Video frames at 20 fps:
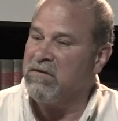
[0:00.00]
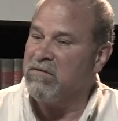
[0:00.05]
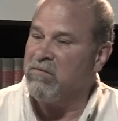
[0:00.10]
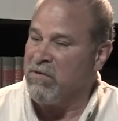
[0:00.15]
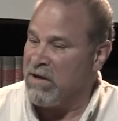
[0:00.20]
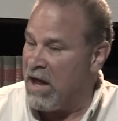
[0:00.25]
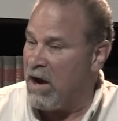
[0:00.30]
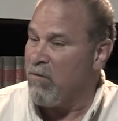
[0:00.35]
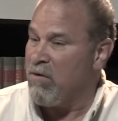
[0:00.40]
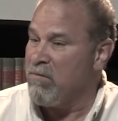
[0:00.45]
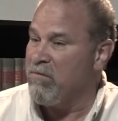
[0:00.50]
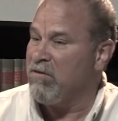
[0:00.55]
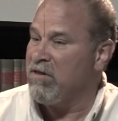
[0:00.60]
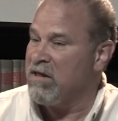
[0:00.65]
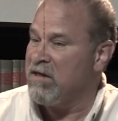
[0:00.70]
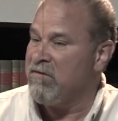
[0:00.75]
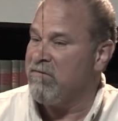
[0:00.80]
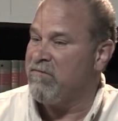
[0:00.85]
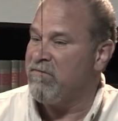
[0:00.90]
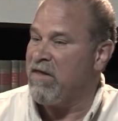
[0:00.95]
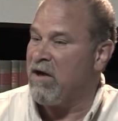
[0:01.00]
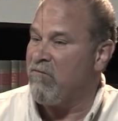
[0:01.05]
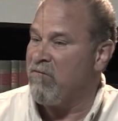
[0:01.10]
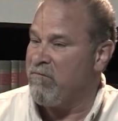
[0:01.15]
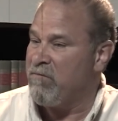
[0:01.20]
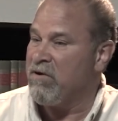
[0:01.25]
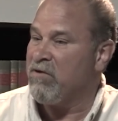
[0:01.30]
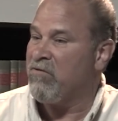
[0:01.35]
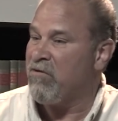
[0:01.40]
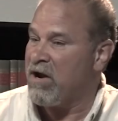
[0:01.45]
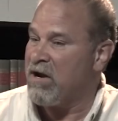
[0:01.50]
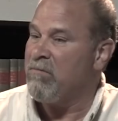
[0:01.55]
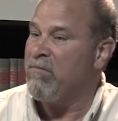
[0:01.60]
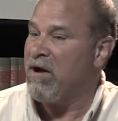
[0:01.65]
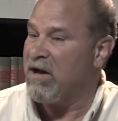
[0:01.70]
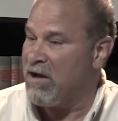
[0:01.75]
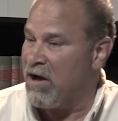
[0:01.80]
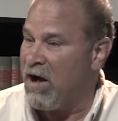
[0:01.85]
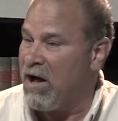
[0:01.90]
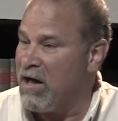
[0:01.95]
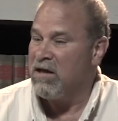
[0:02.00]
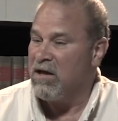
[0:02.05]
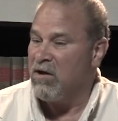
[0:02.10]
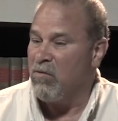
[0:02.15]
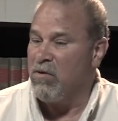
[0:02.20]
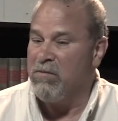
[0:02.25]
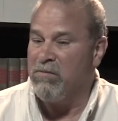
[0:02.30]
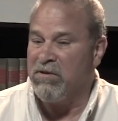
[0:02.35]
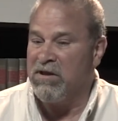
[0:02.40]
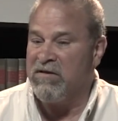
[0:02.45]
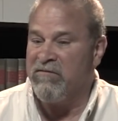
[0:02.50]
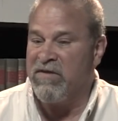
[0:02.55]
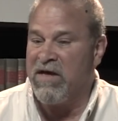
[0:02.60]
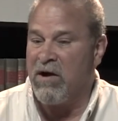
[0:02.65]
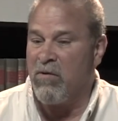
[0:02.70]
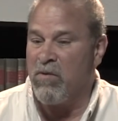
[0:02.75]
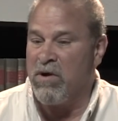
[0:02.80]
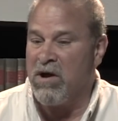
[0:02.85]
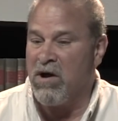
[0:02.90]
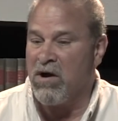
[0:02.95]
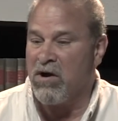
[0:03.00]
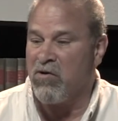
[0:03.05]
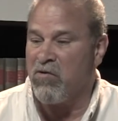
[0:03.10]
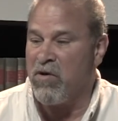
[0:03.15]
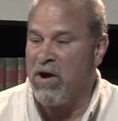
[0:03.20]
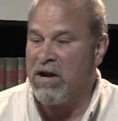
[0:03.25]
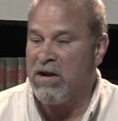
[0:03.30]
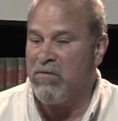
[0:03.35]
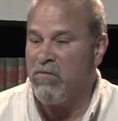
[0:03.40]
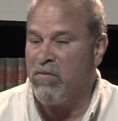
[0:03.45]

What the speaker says: Yeah, we believe that we've been created by God. We believe that we are created